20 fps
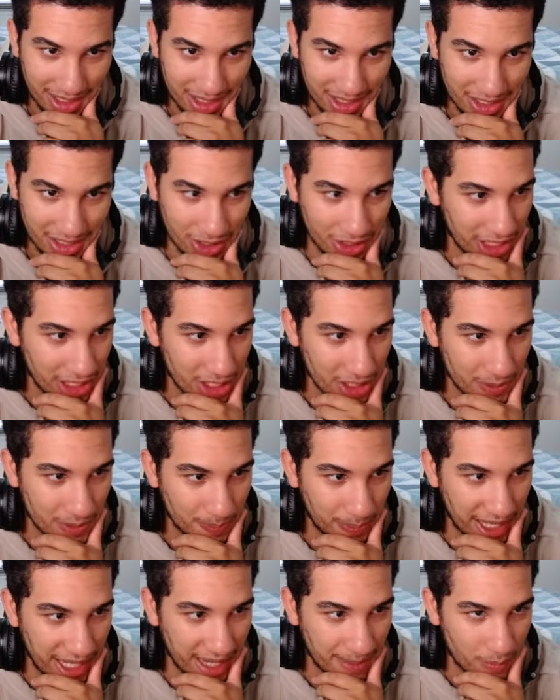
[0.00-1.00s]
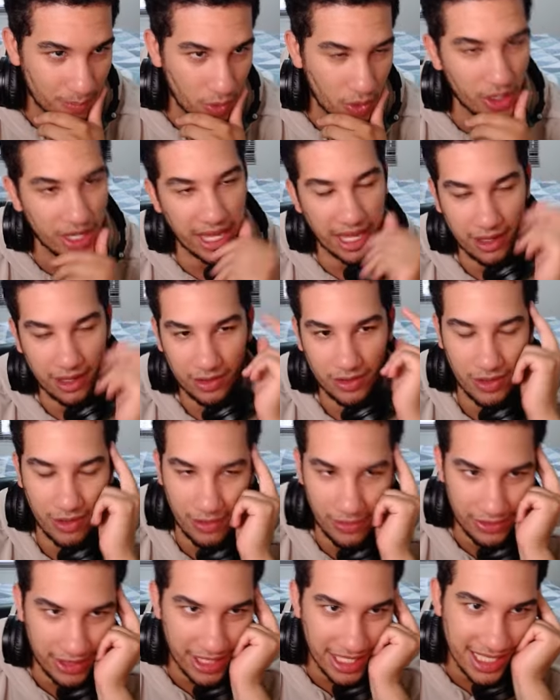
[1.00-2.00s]
So they're just playing a... okay,
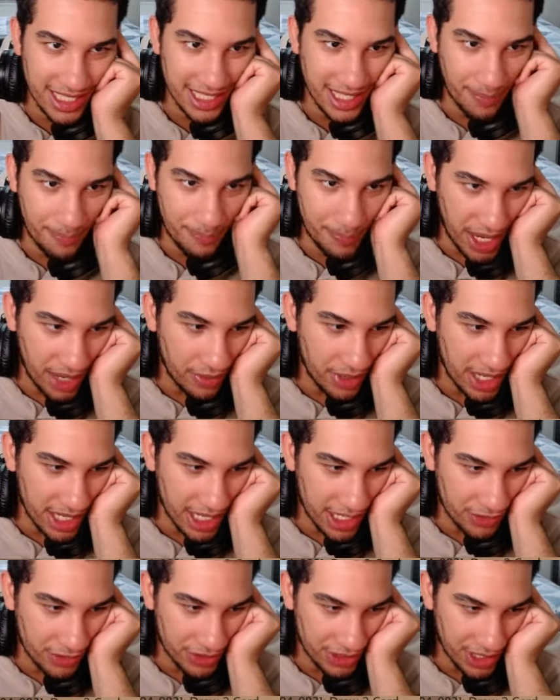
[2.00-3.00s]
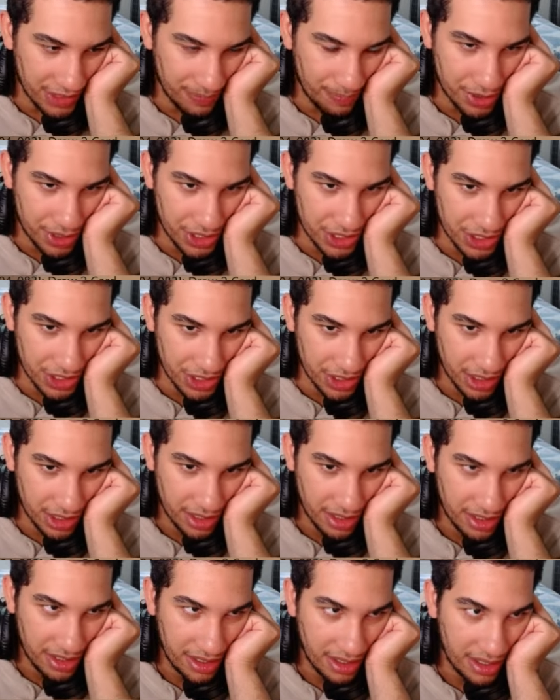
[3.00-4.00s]
this is a very interesting version
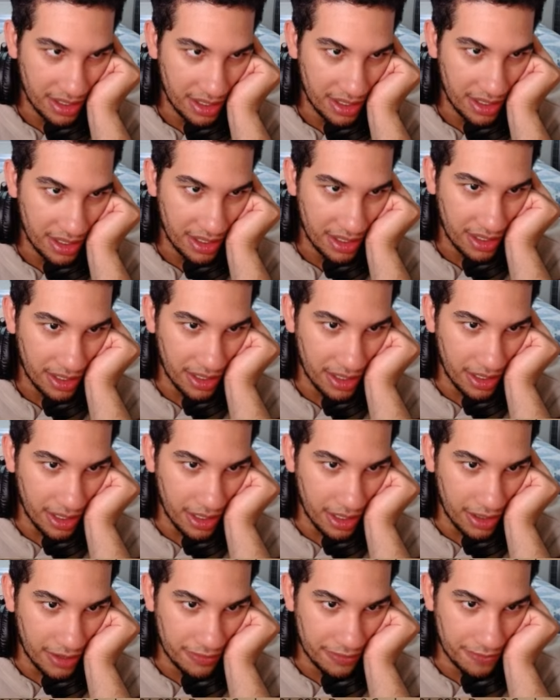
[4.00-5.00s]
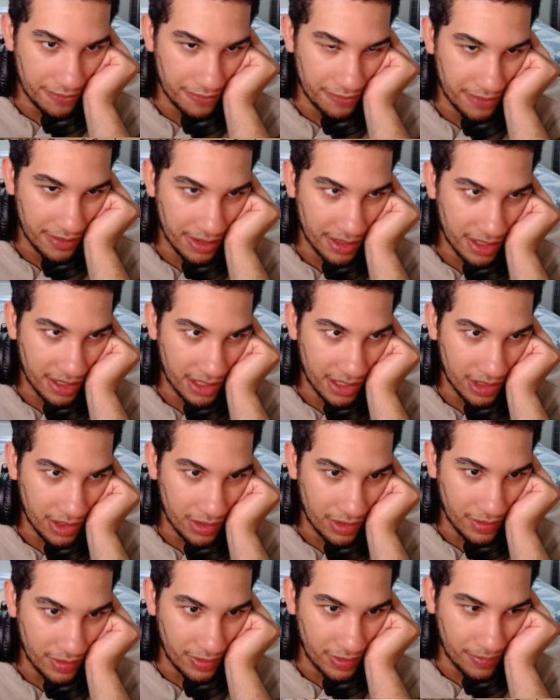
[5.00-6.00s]
of
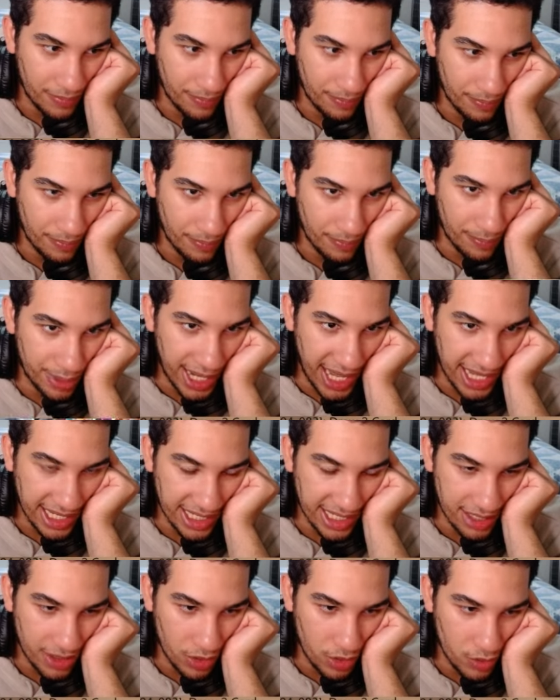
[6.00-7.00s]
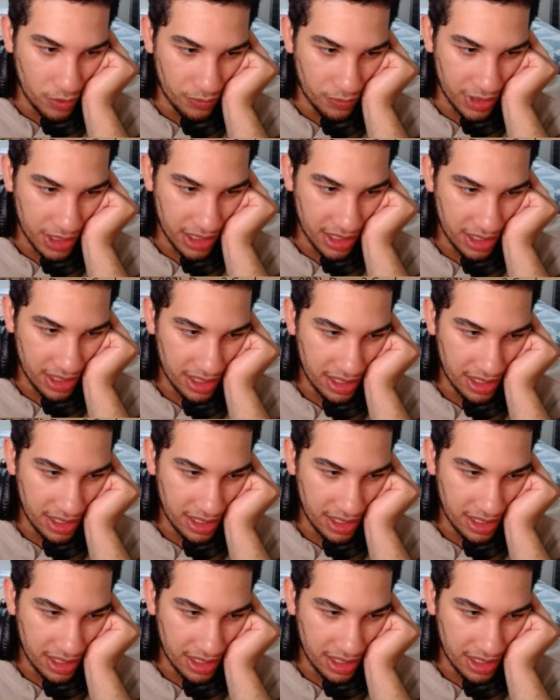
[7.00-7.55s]
Black Yellow Luffy.